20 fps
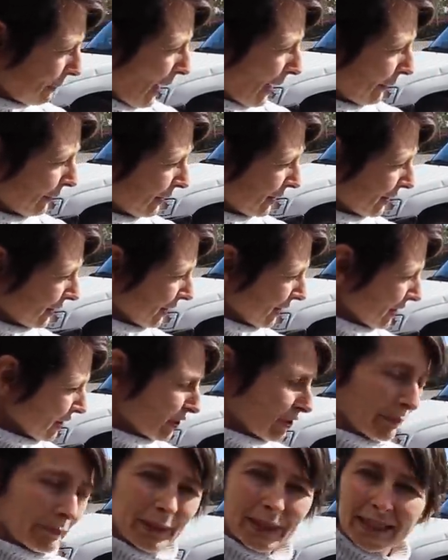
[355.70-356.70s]
back we're just going to
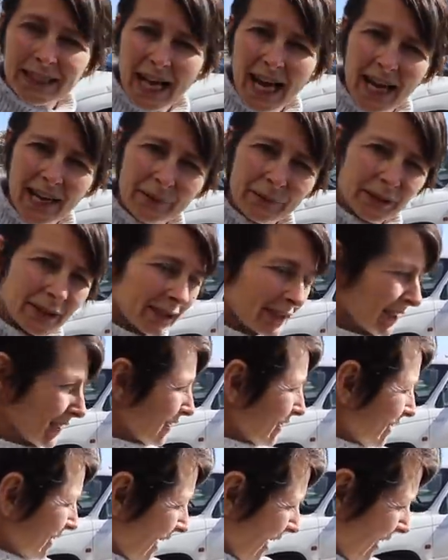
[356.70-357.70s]
strip it down we're just going
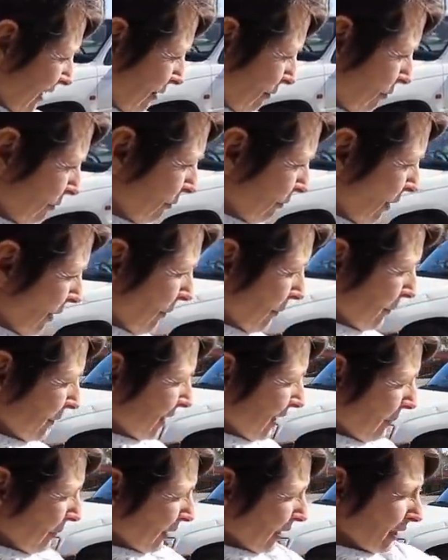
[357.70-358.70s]
to sand the
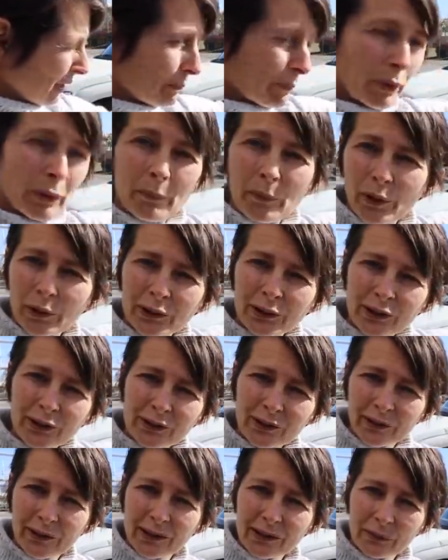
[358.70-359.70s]
rims and we're going to put
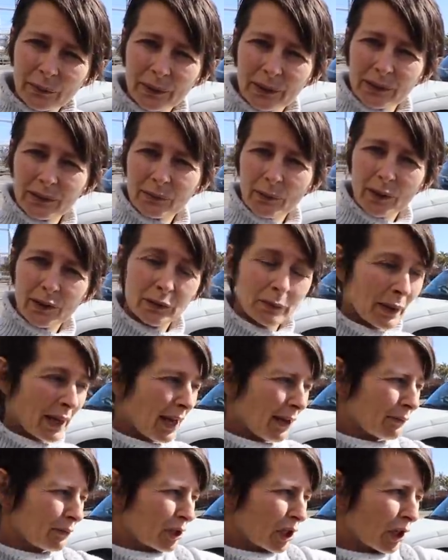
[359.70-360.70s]
pontoons on this one as well so we
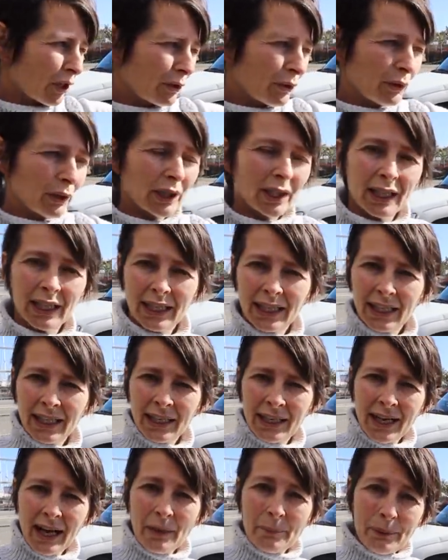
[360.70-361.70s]
have two
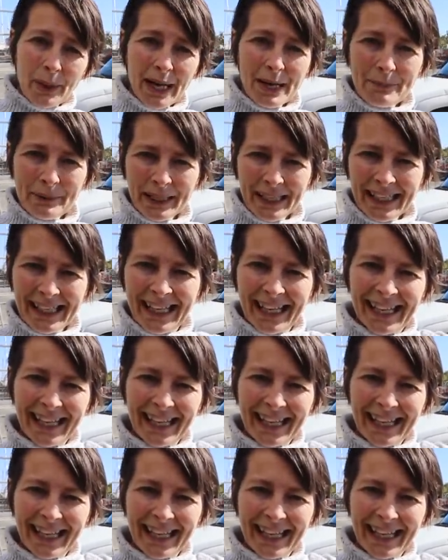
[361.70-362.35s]
a baby